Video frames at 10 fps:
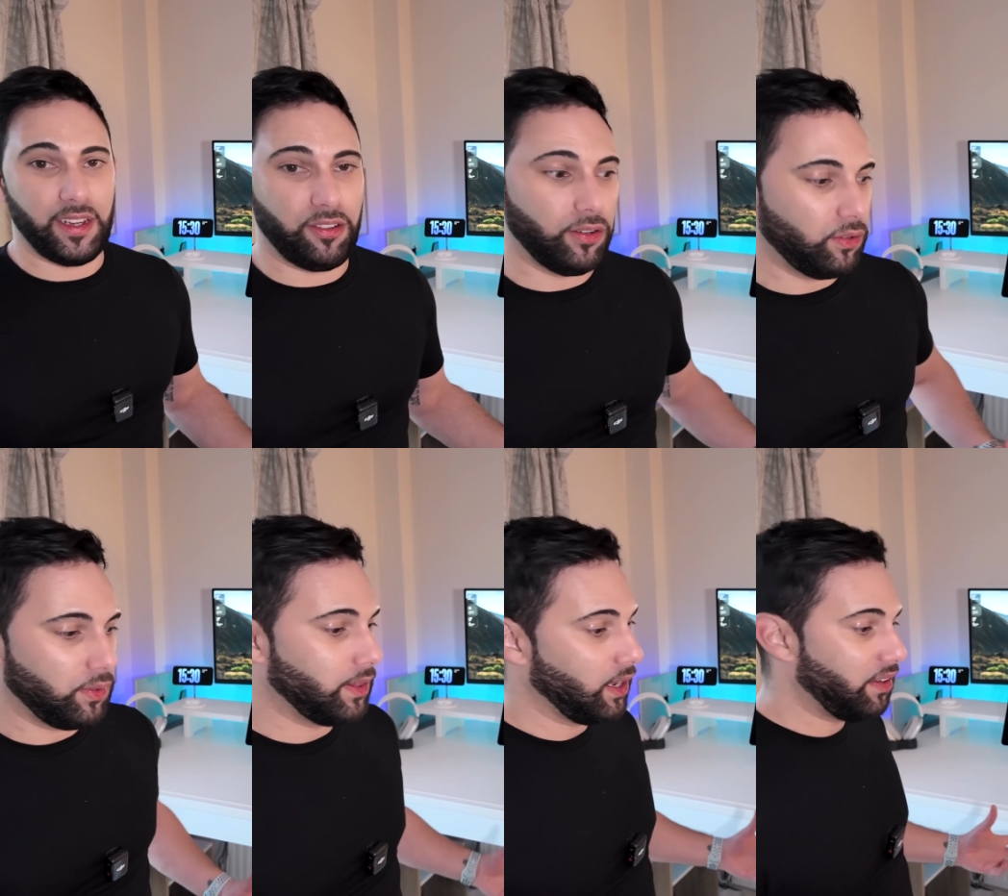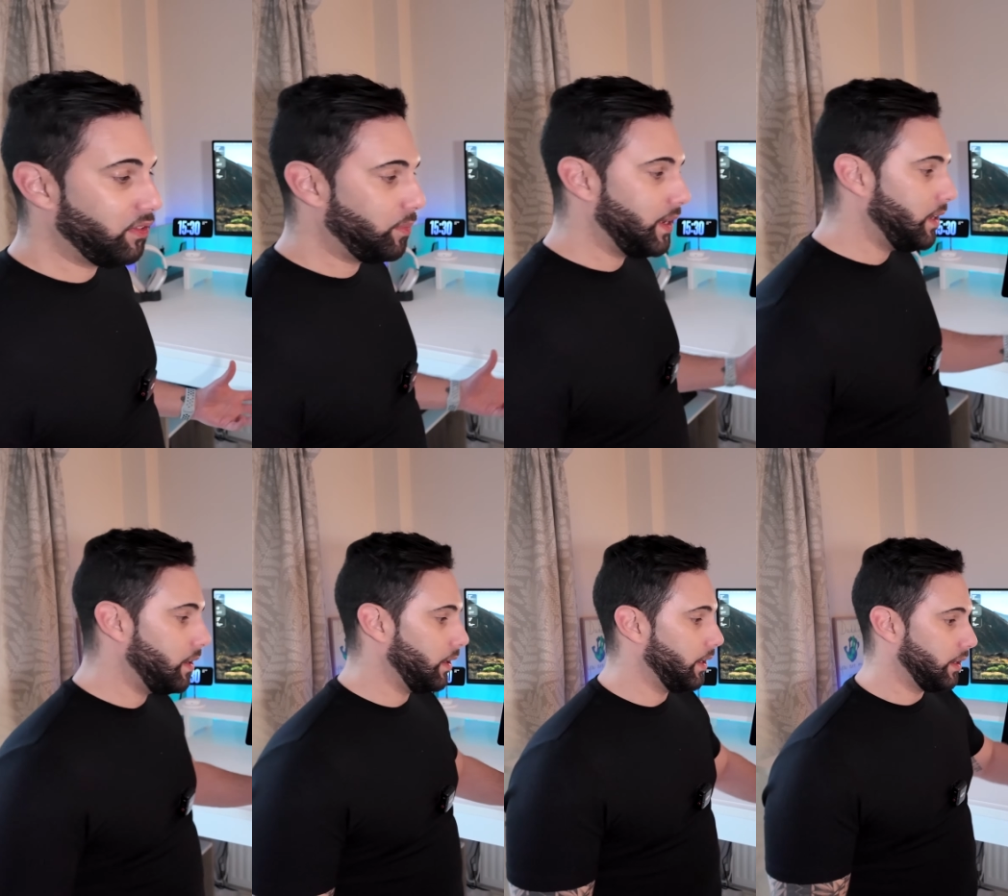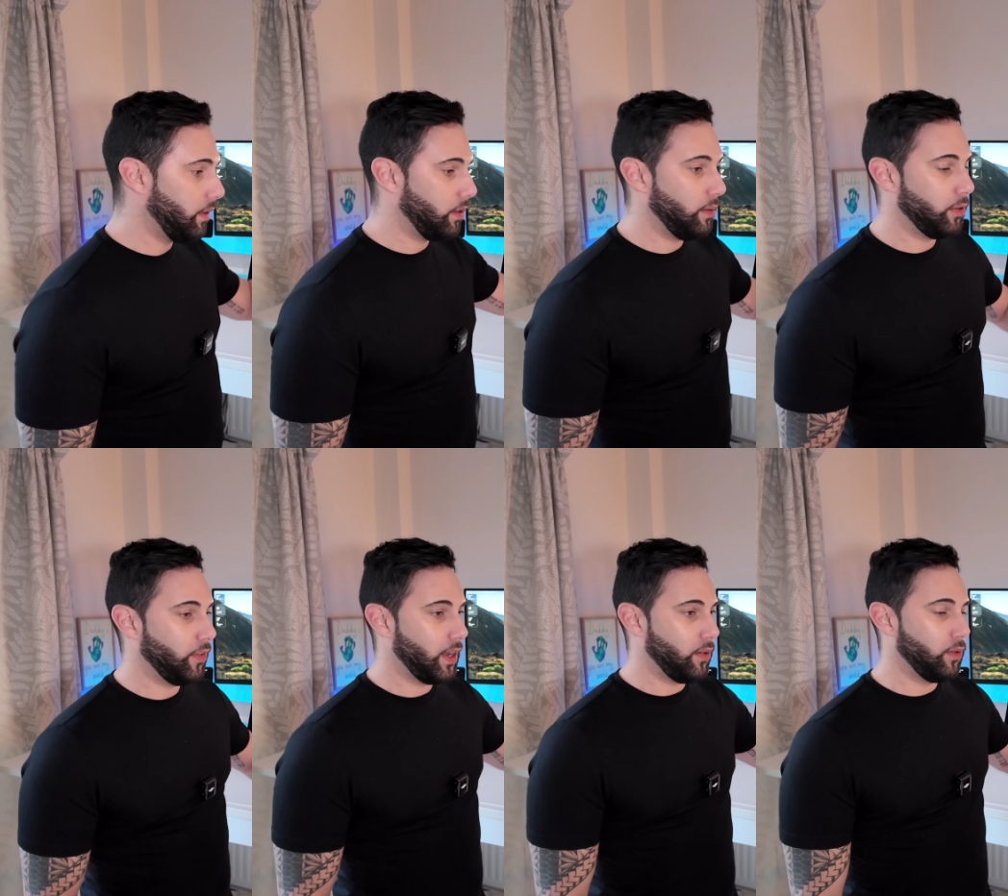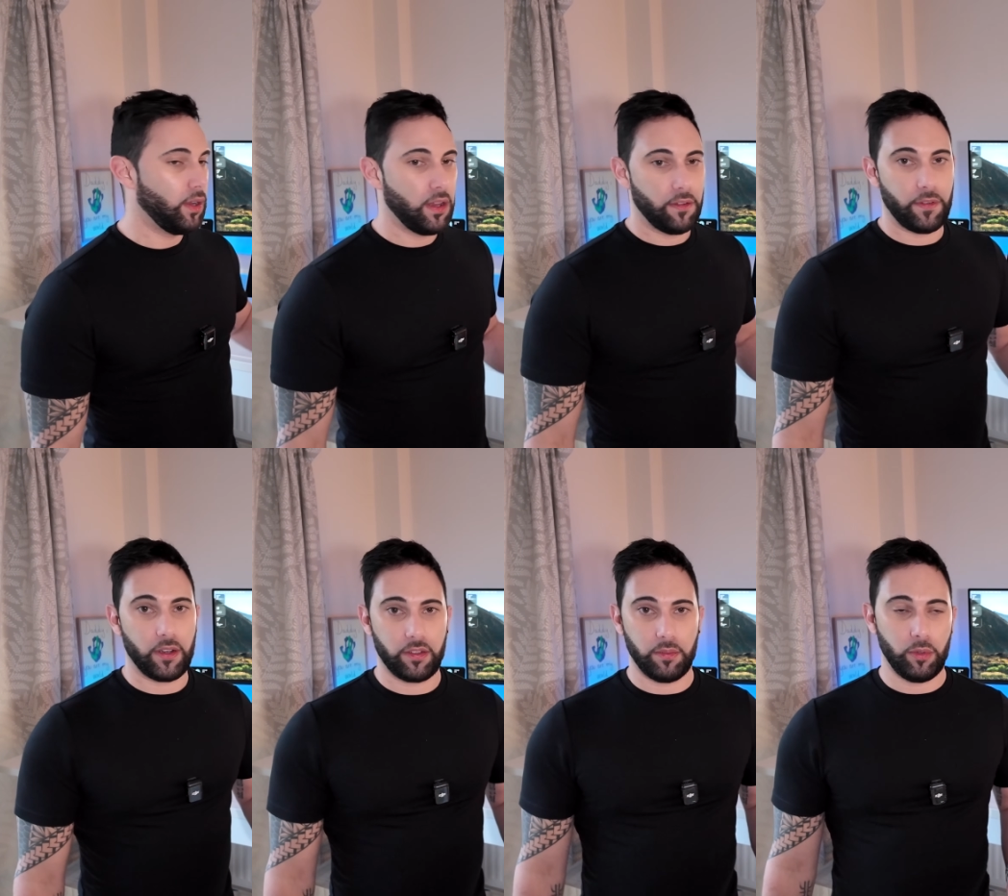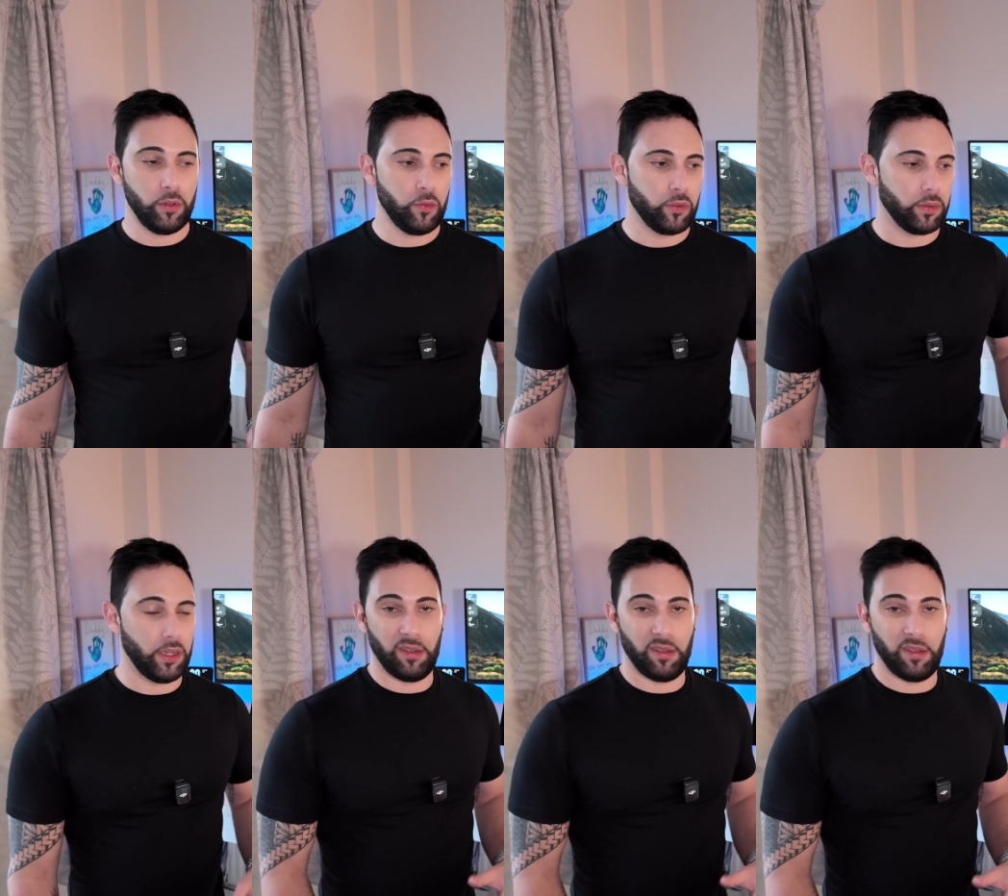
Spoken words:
issues with the lift speed, like in terms of how fast it moves.